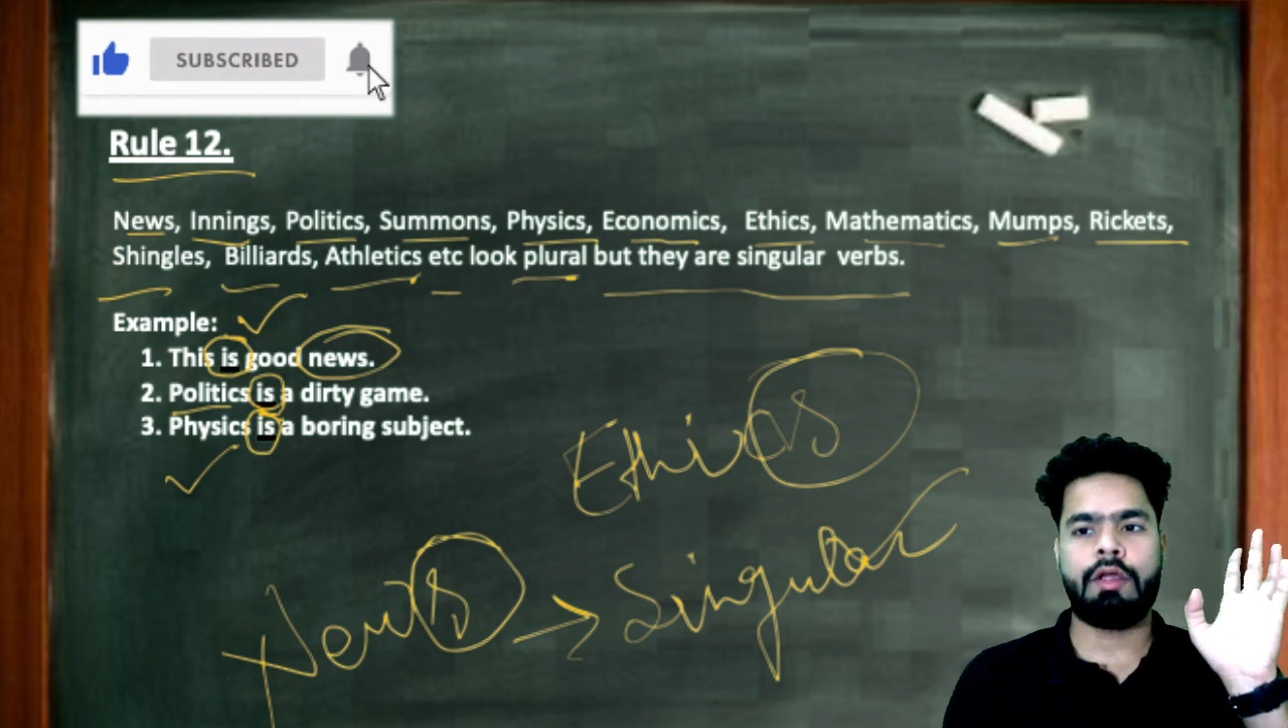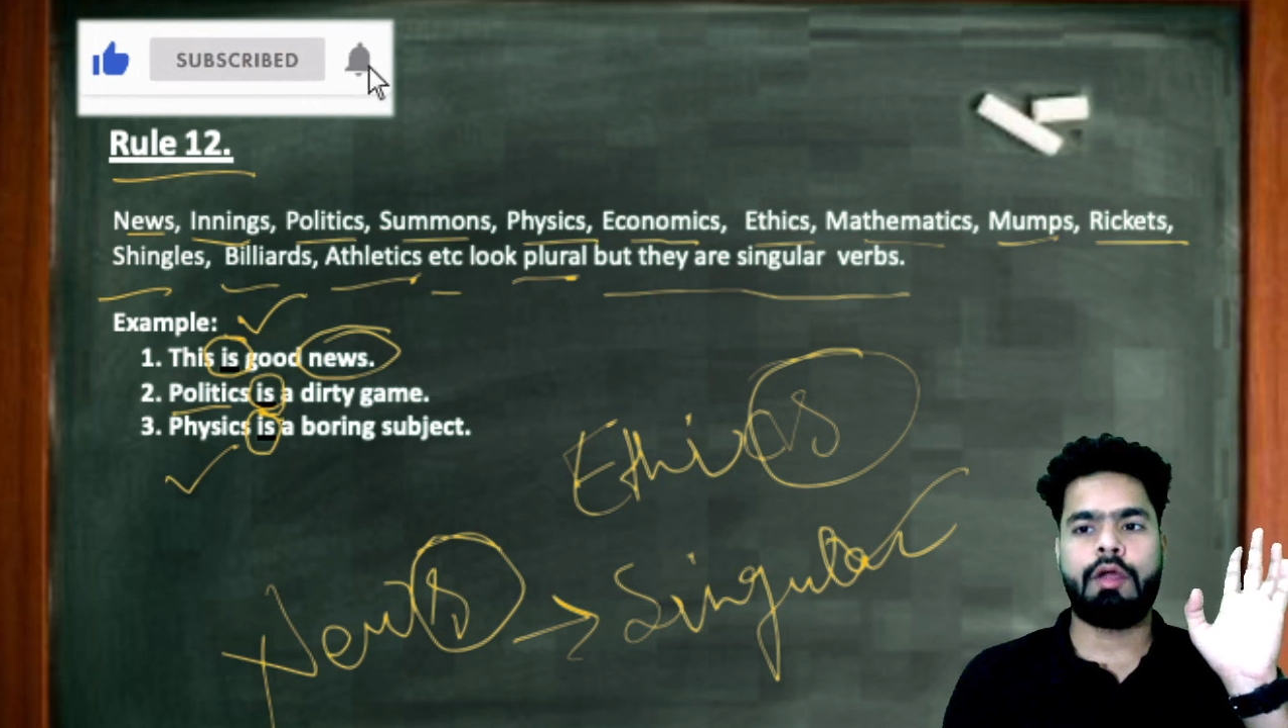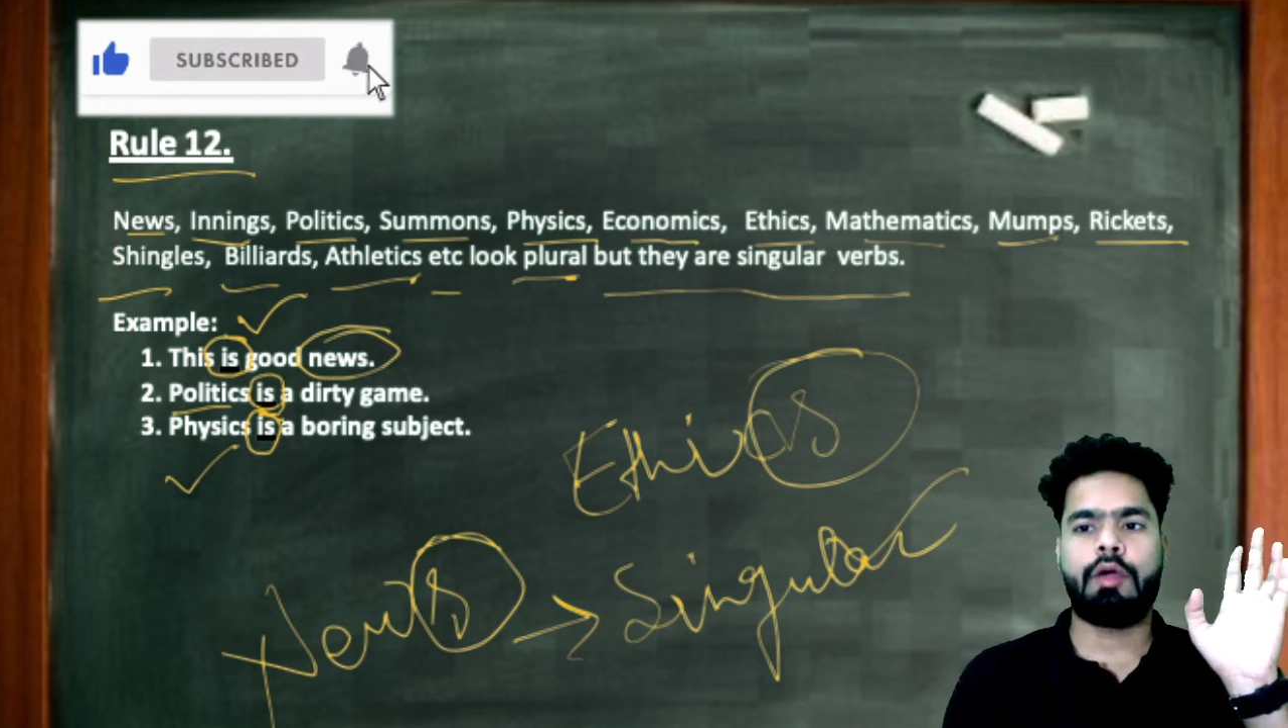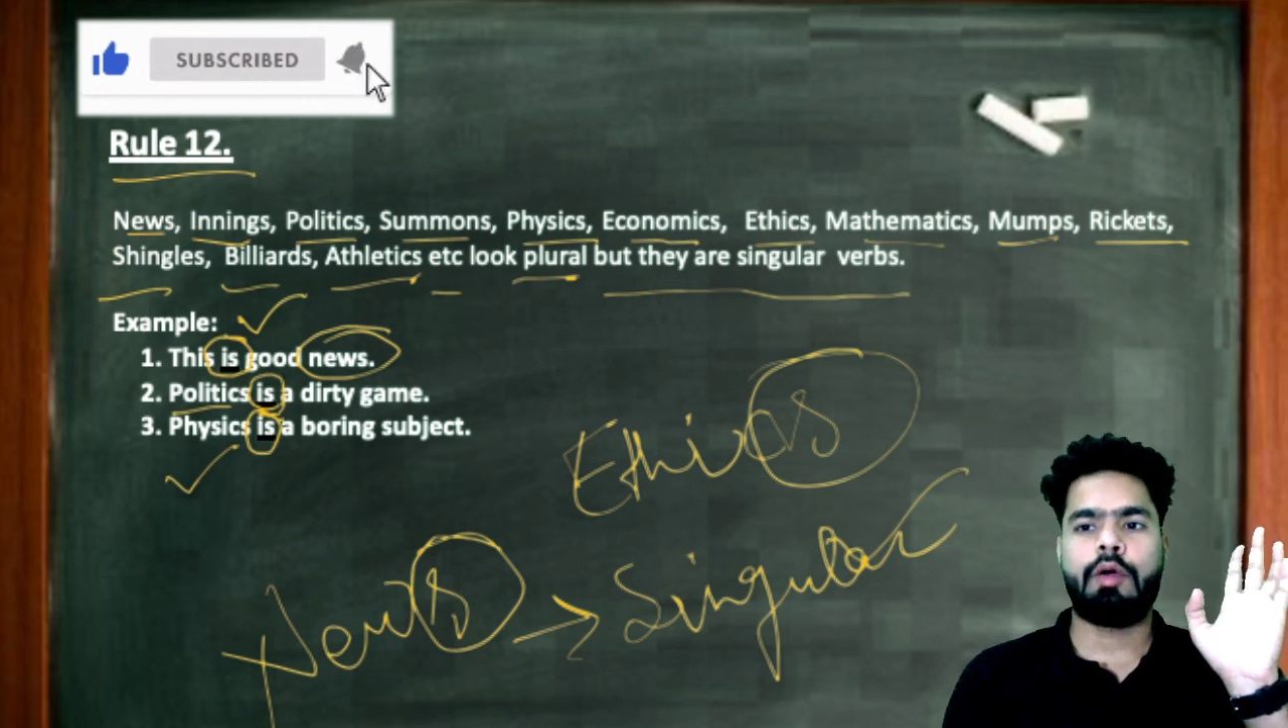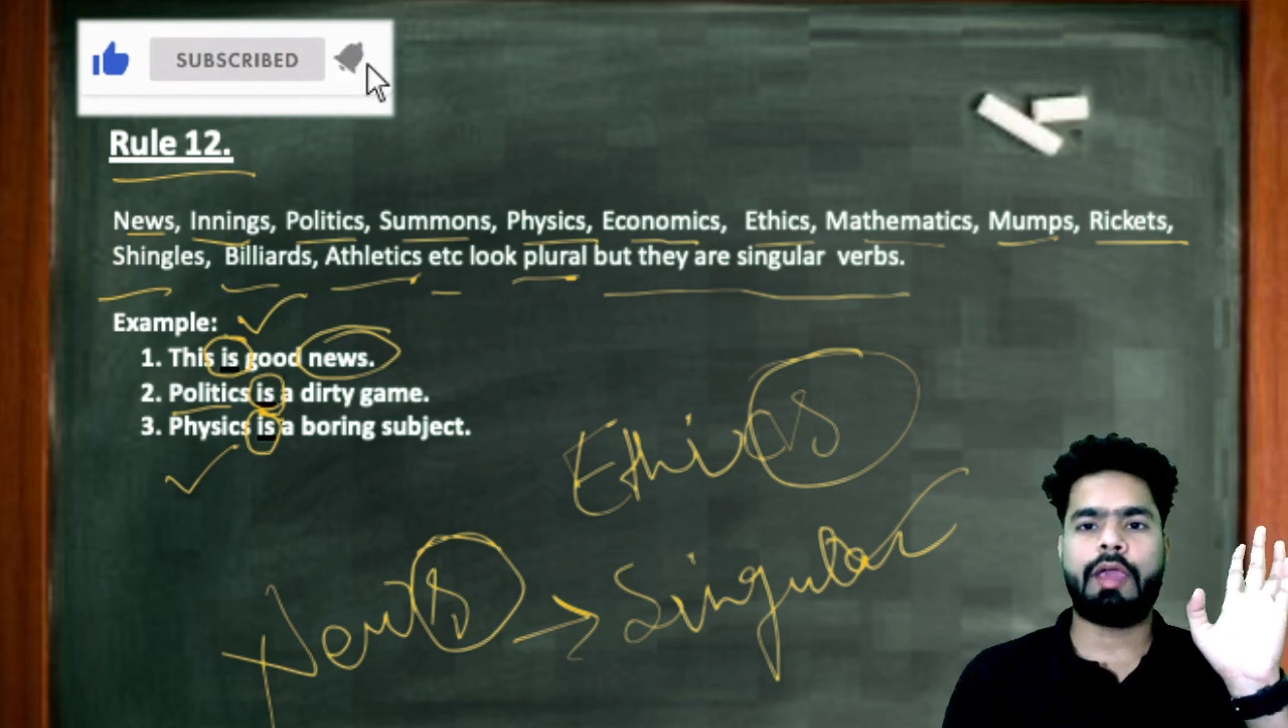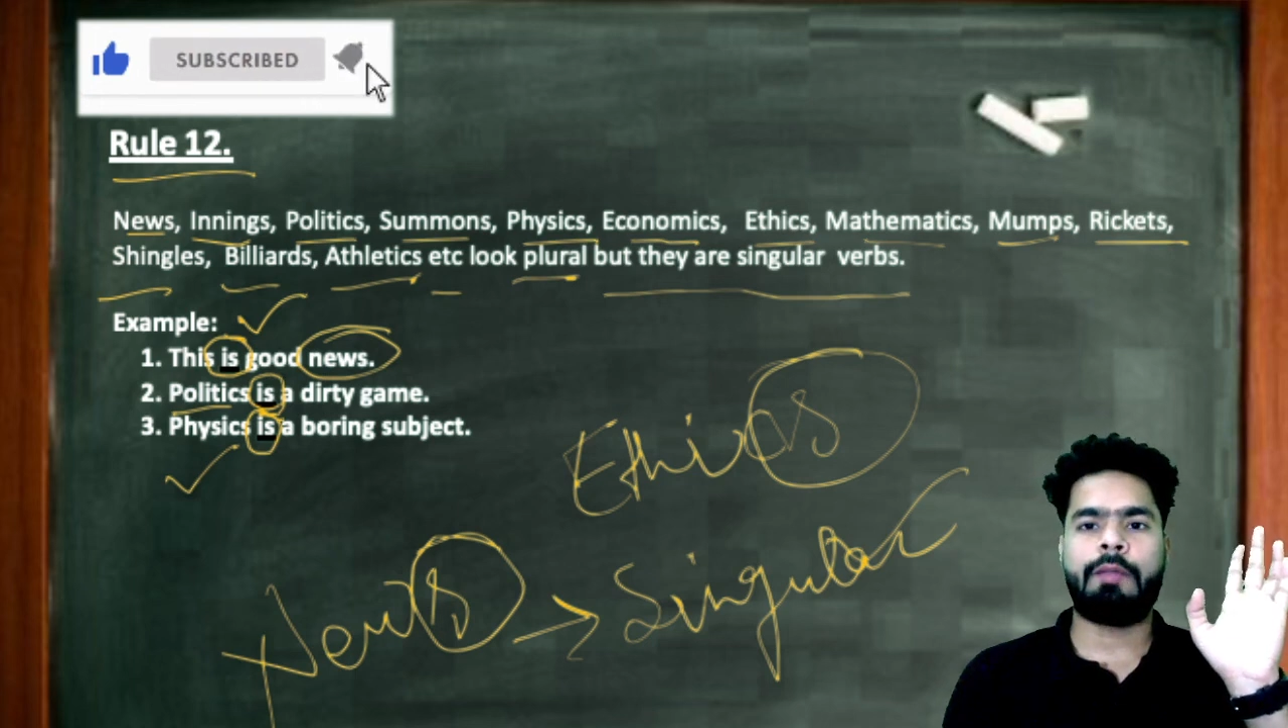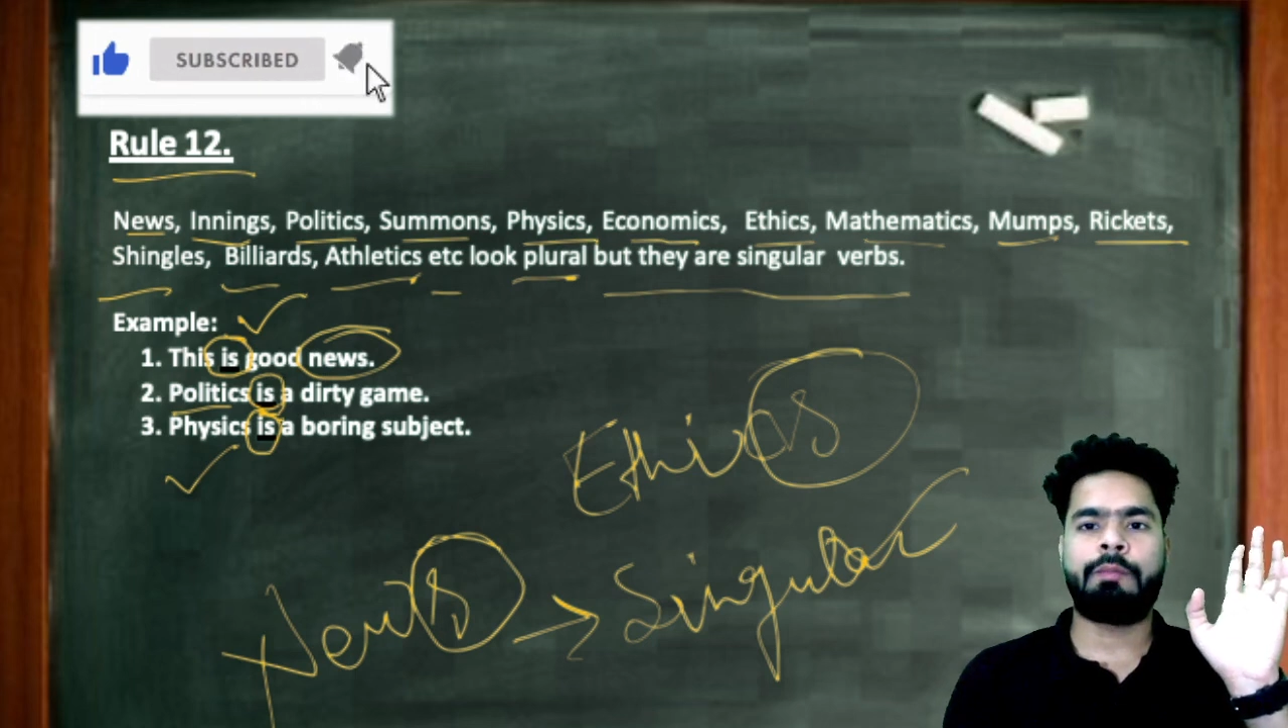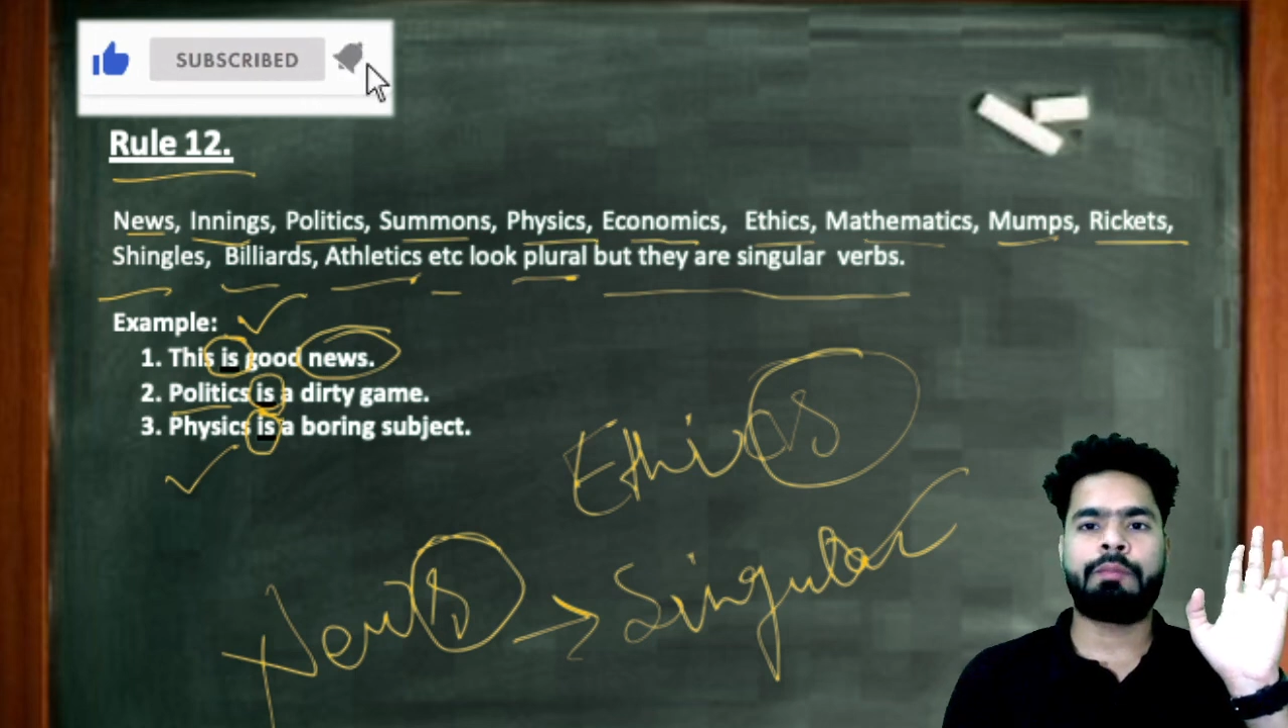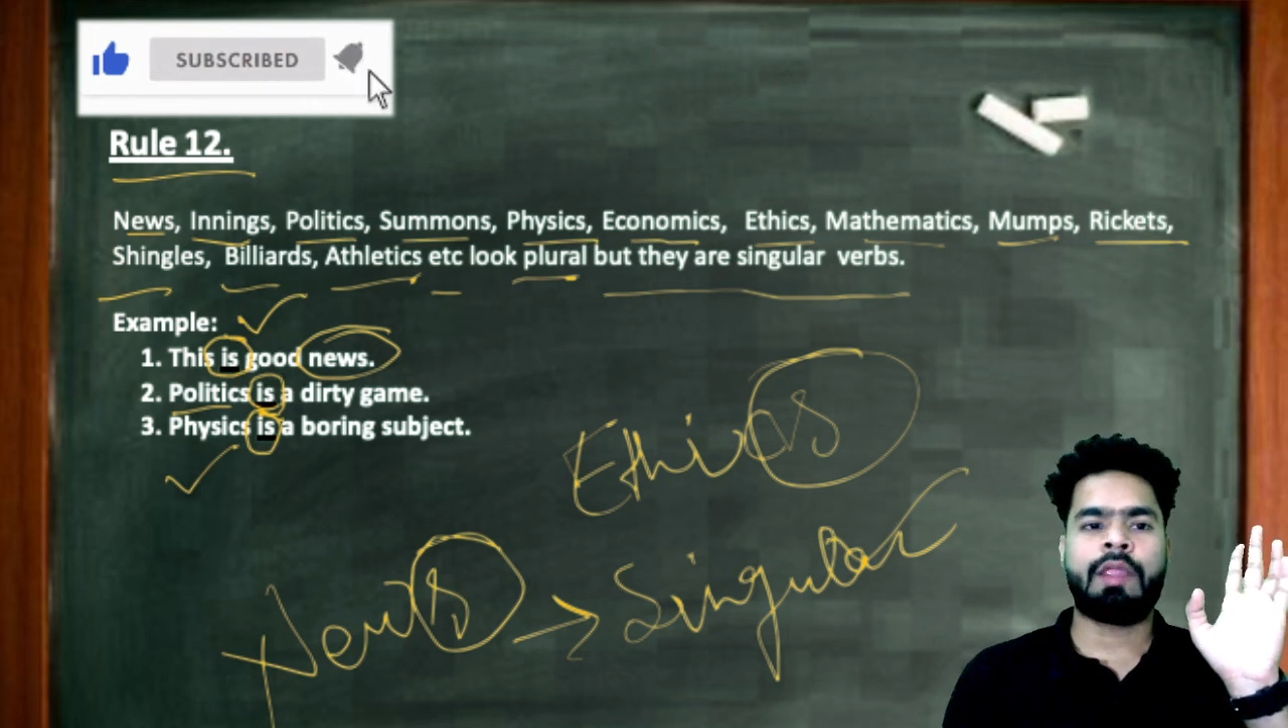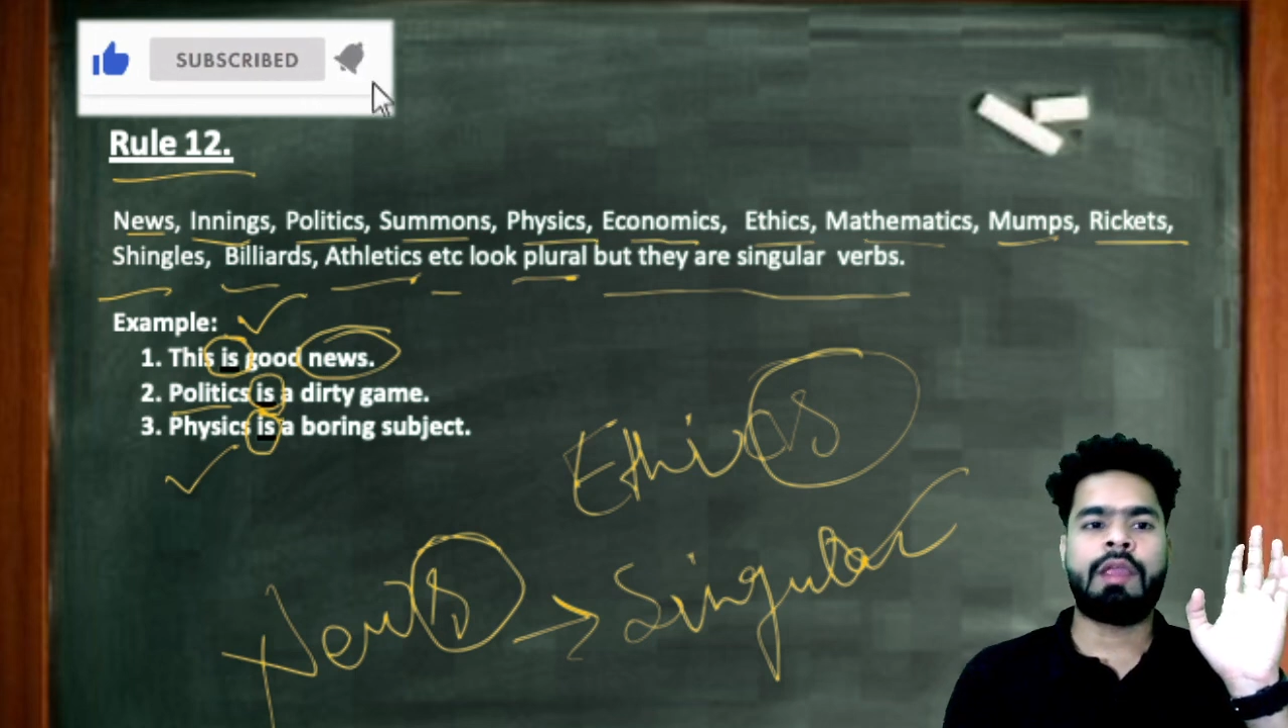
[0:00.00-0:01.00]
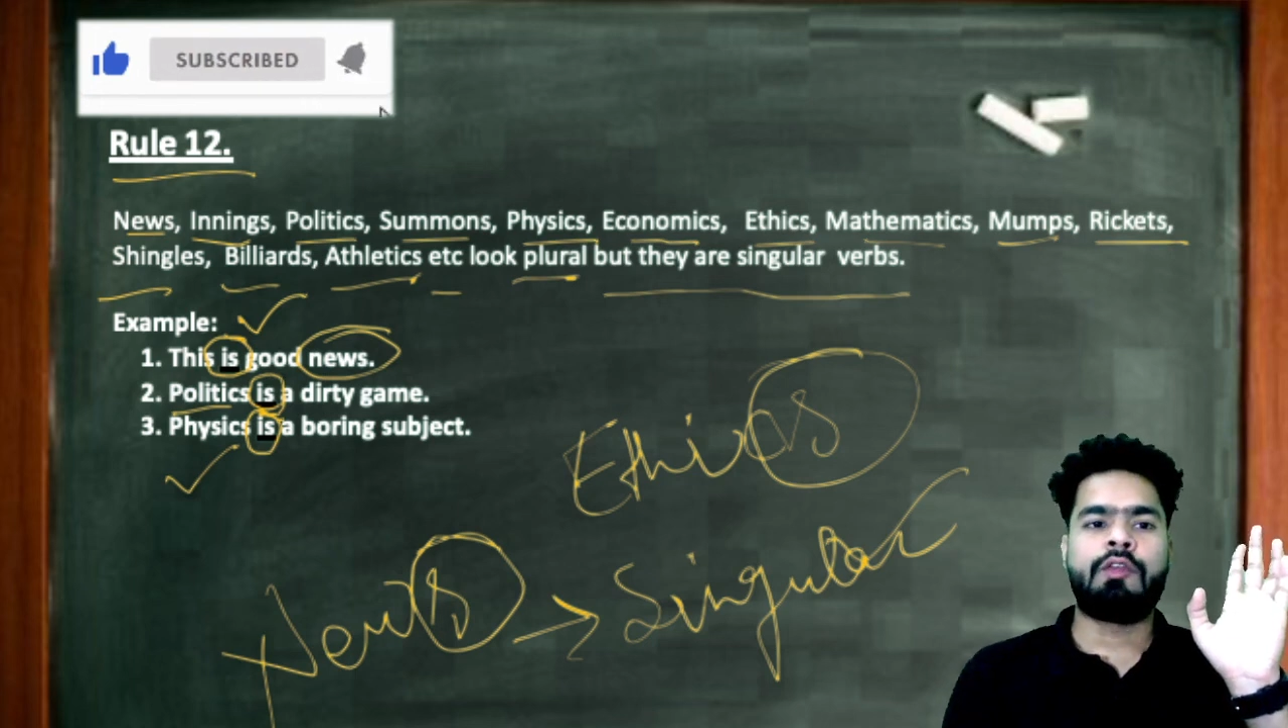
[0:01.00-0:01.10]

Okay,